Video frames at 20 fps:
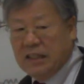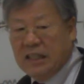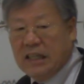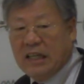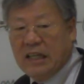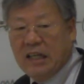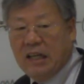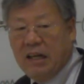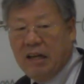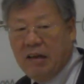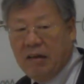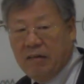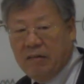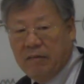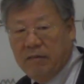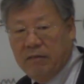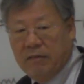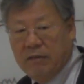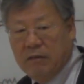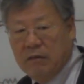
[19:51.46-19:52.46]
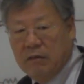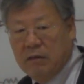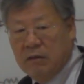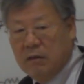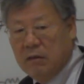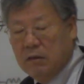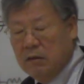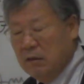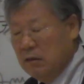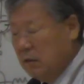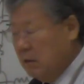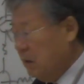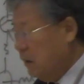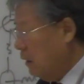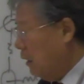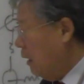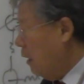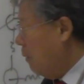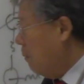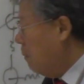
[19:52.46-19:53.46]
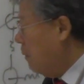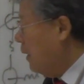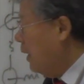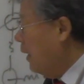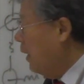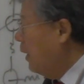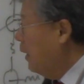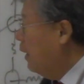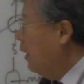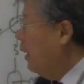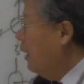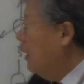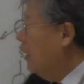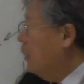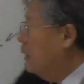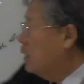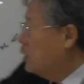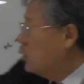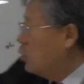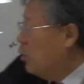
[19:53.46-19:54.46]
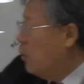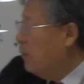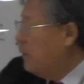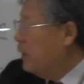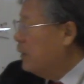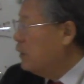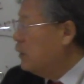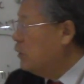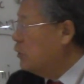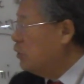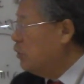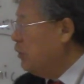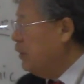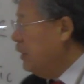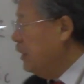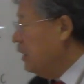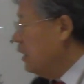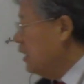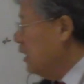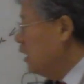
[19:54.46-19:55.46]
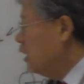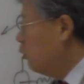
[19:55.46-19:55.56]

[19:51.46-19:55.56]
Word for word: it can have okay, by solving the Schrodinger